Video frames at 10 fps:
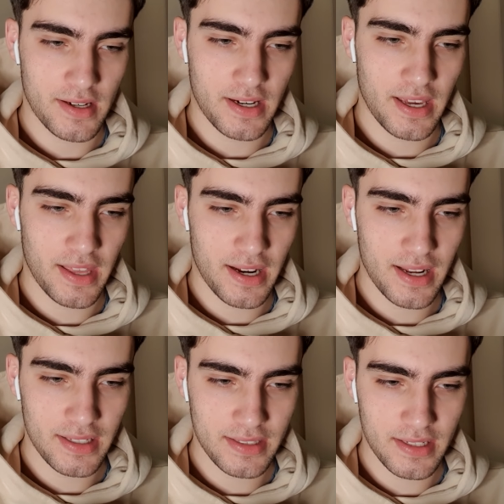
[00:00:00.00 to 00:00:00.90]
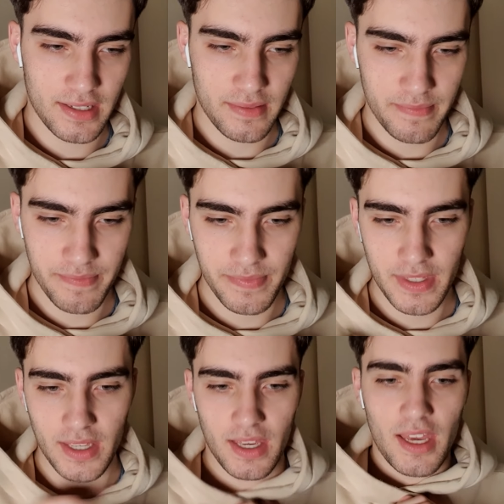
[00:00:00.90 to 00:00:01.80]
Okay, the classic.
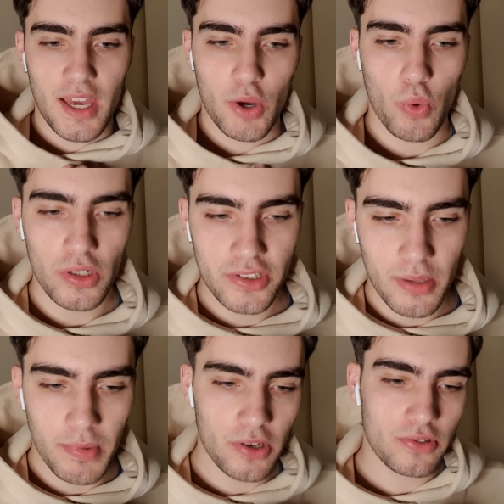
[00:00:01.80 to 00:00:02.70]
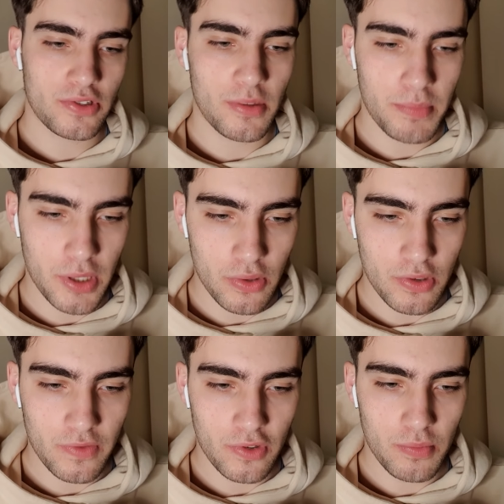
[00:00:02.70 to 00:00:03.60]
What's the most
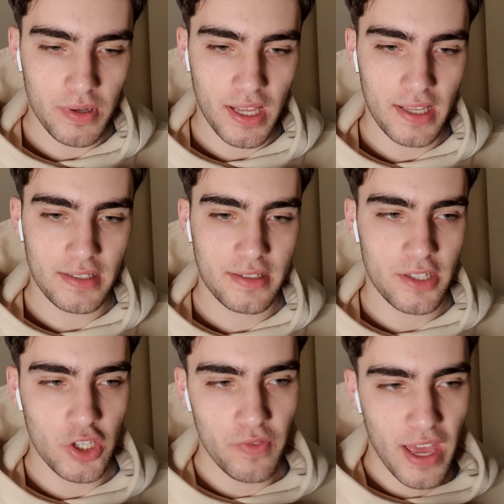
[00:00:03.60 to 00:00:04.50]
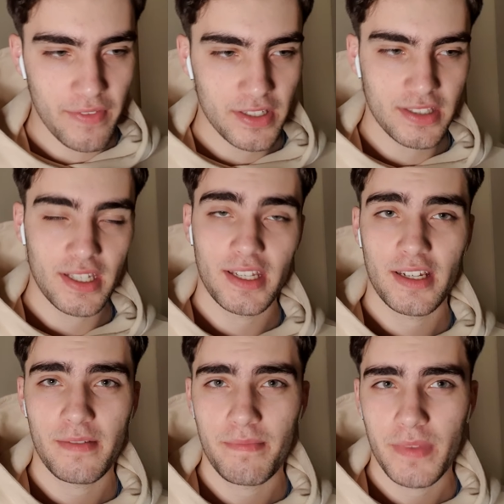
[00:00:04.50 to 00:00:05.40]
beautiful place you've ever seen?
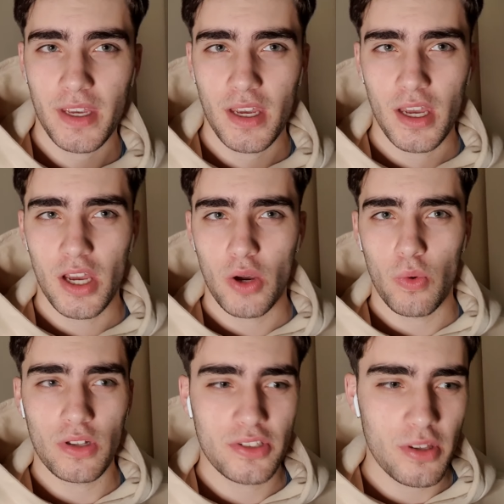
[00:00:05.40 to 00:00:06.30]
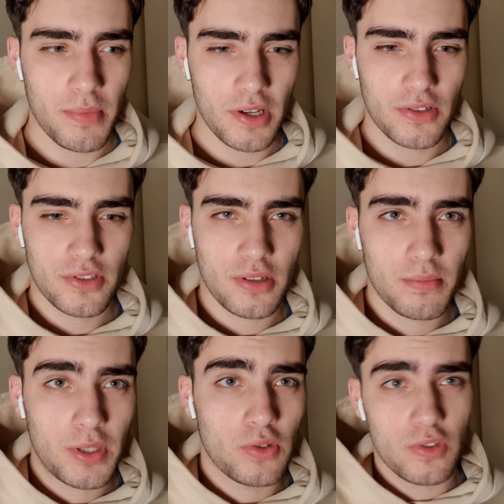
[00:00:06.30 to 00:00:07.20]
What's the most
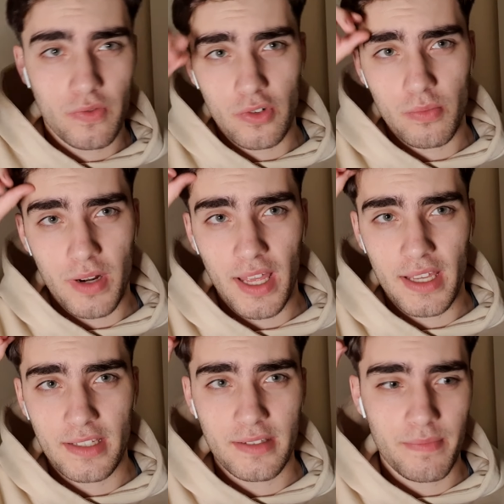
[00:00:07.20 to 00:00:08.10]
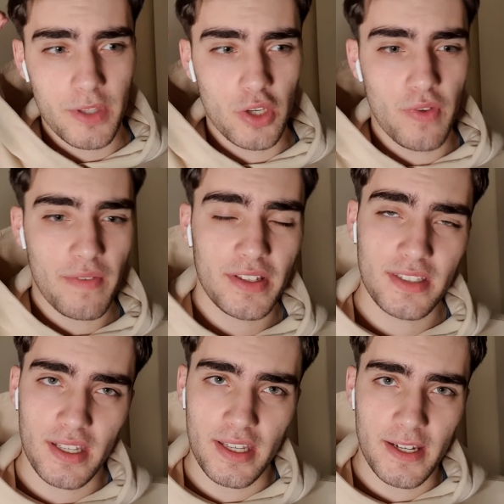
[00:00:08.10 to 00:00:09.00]
beautiful place you've ever
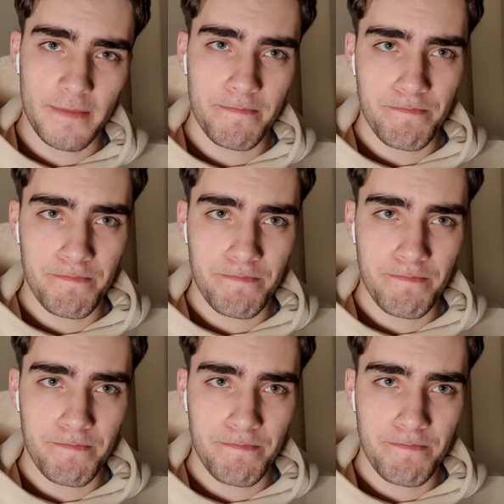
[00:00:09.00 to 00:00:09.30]
seen?